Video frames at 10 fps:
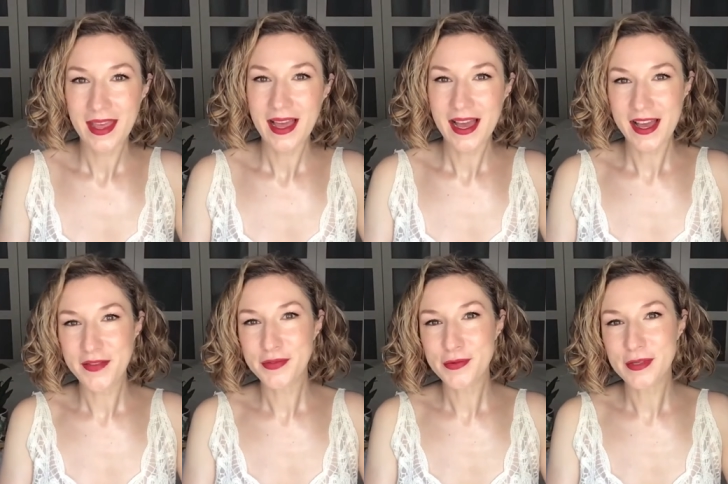Hi
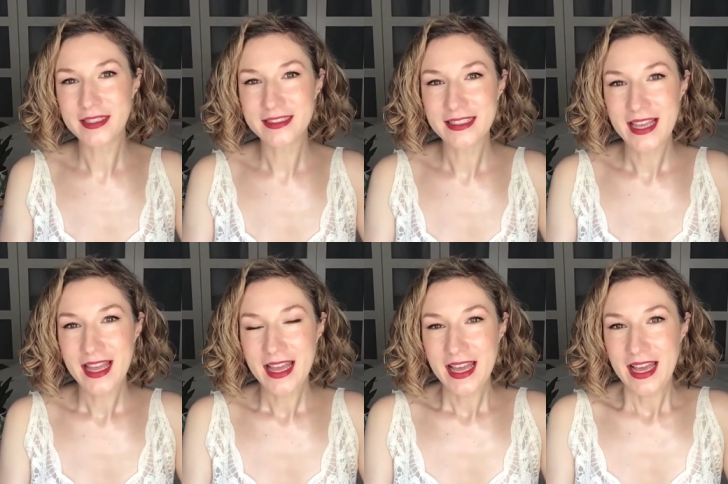everyone!
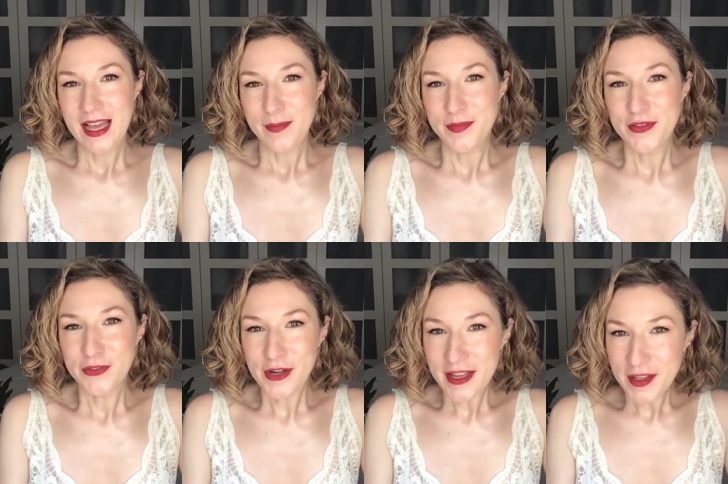Before
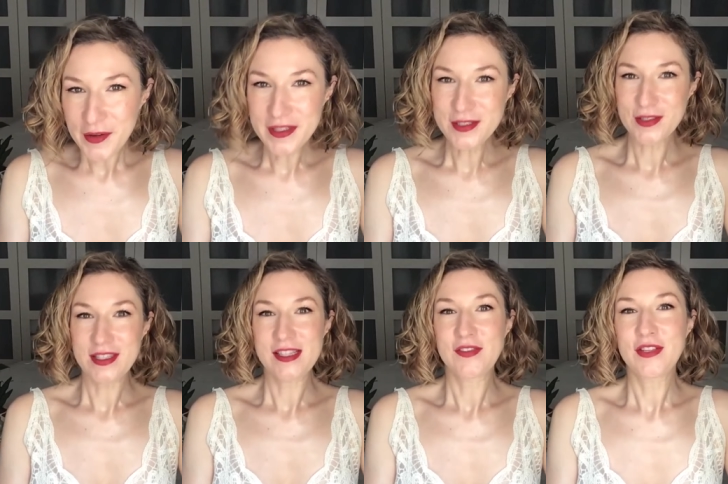I go into
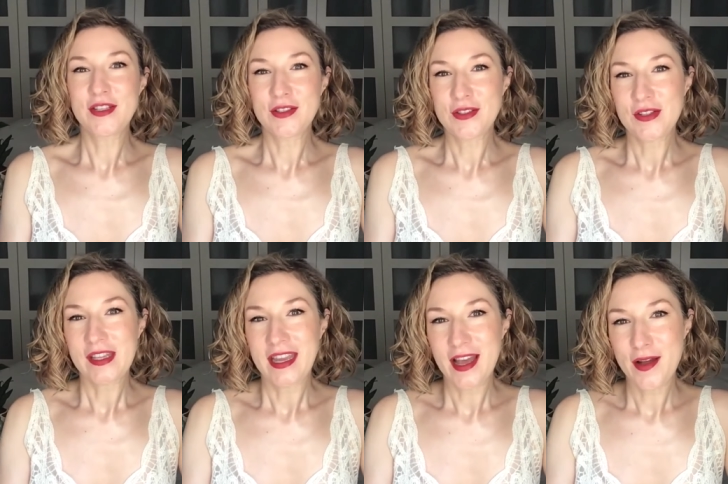this video
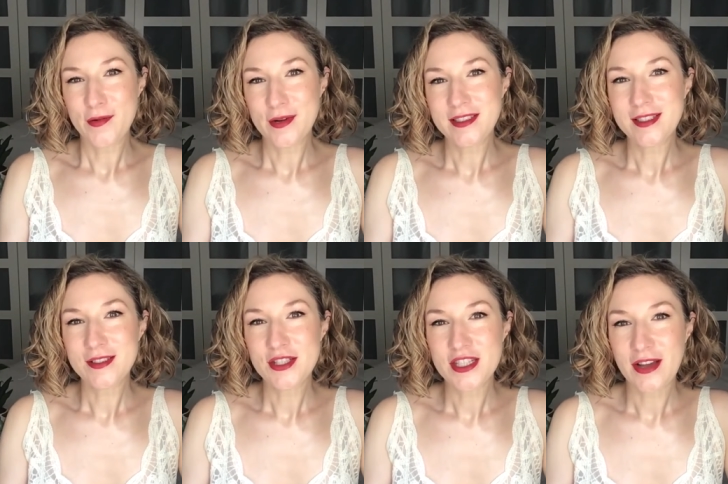today, I wanted to
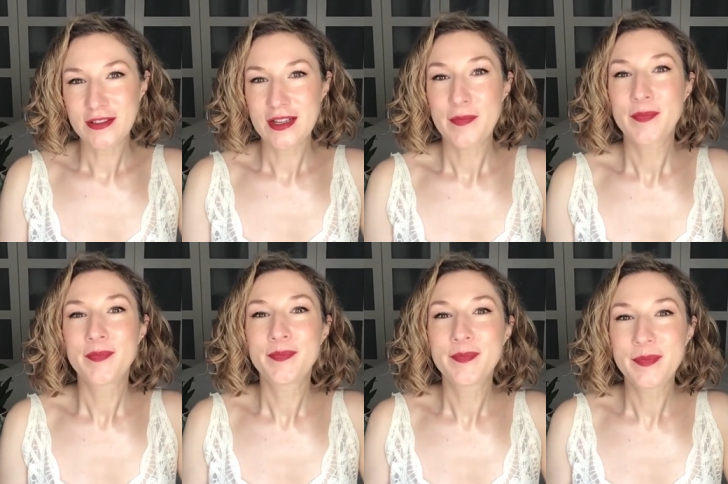shout out a
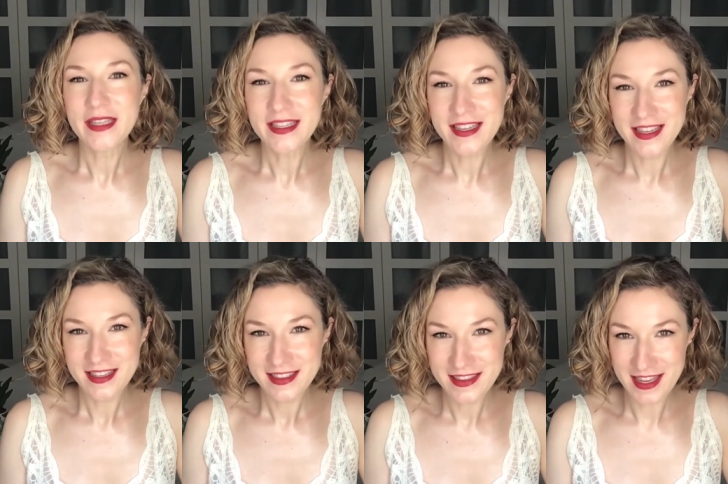big
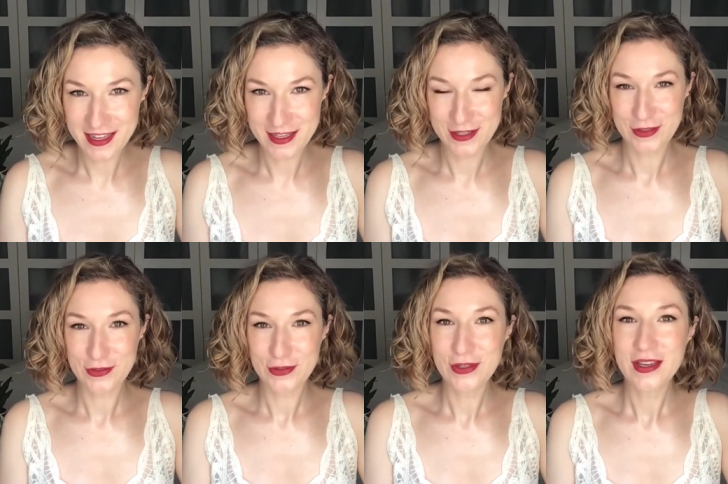thank
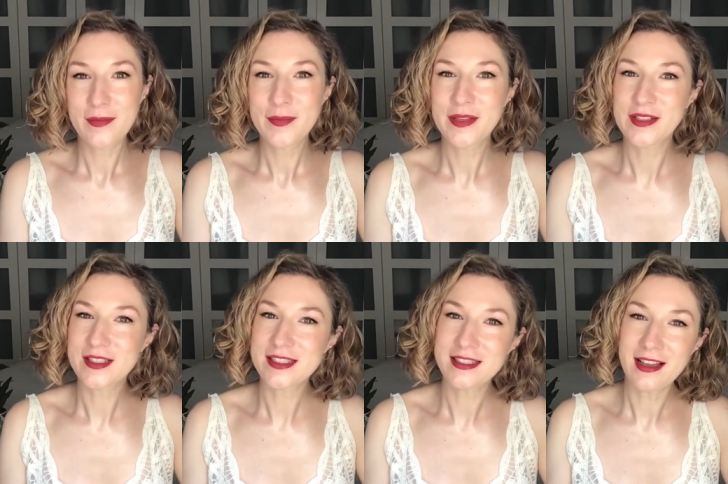you
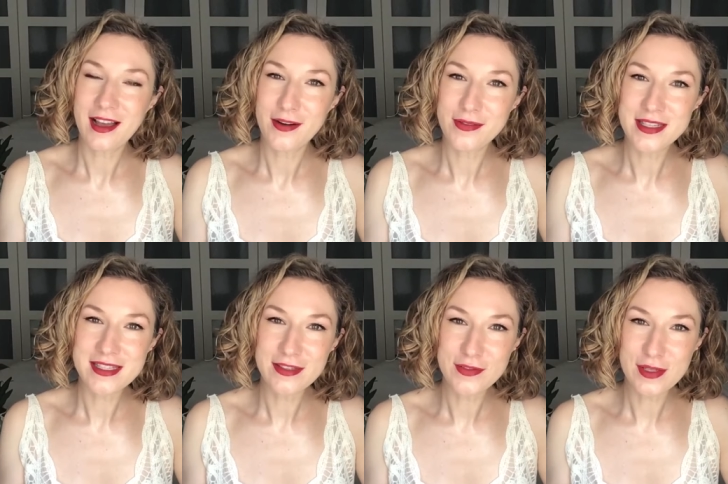because I
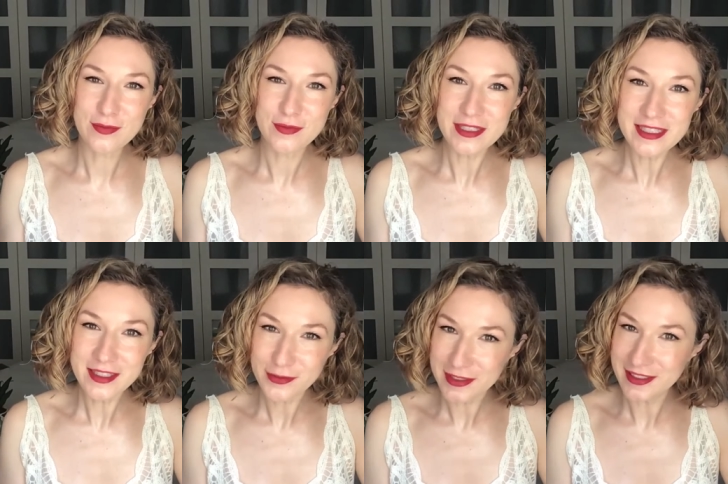received some really,
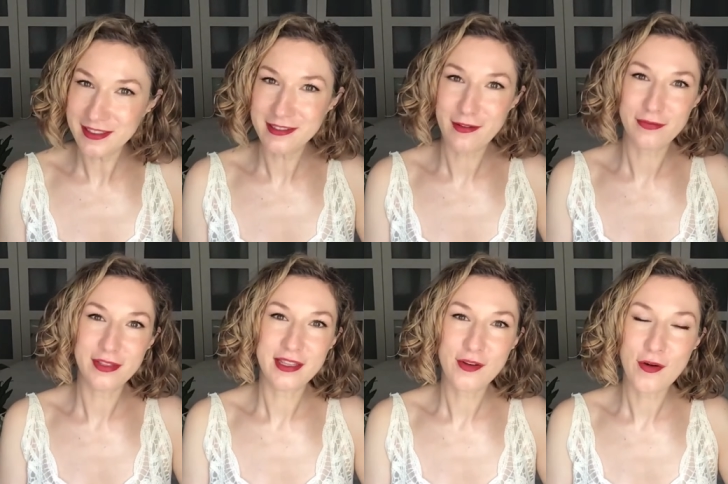really
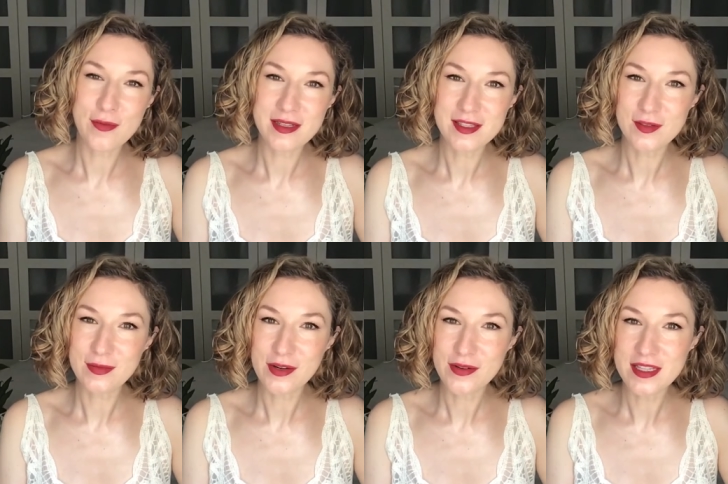lovely comments on my
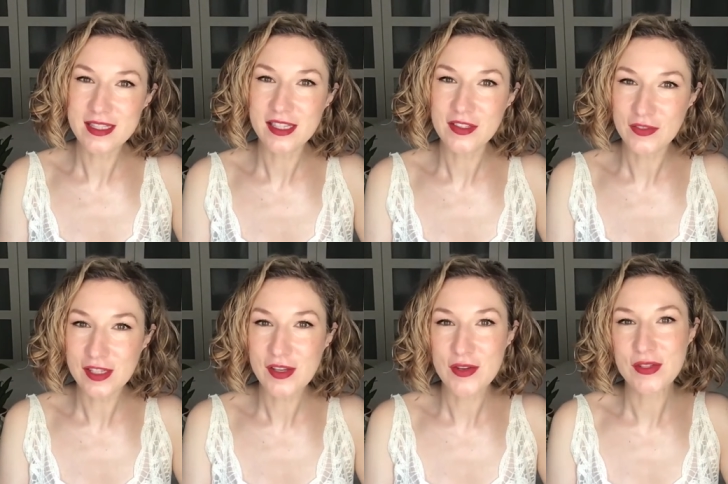recent
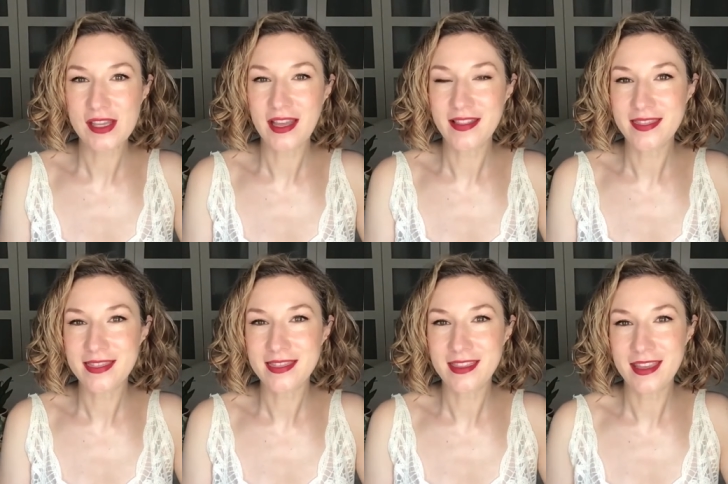videos, and
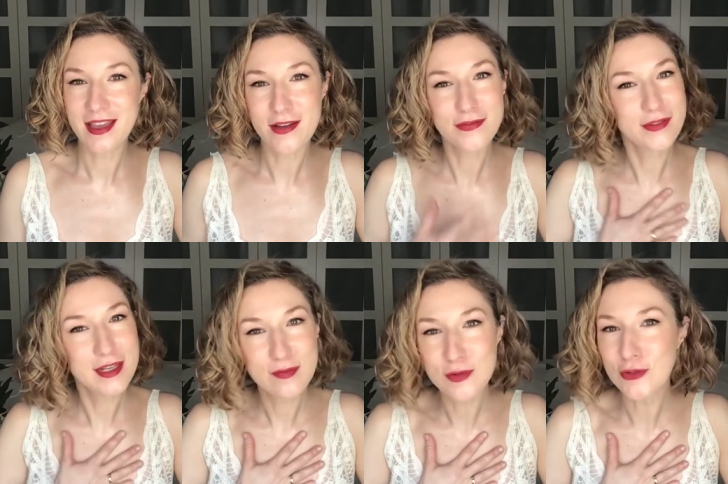they have really
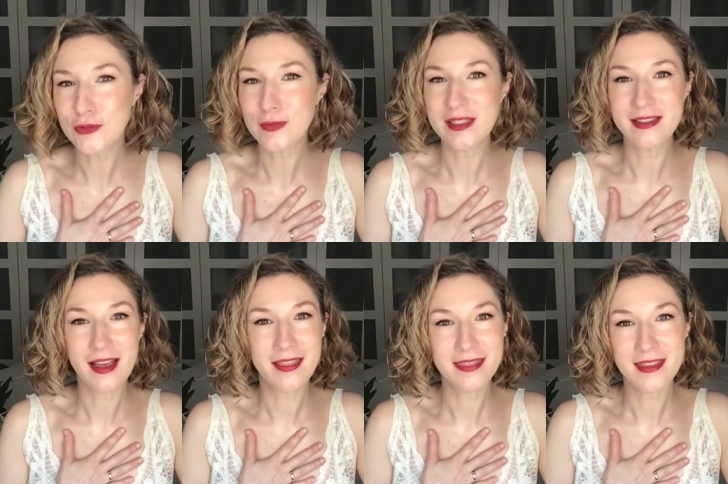moved me
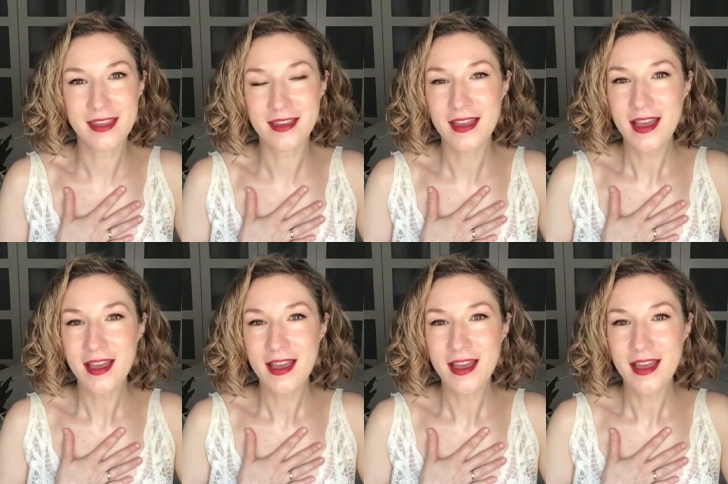and they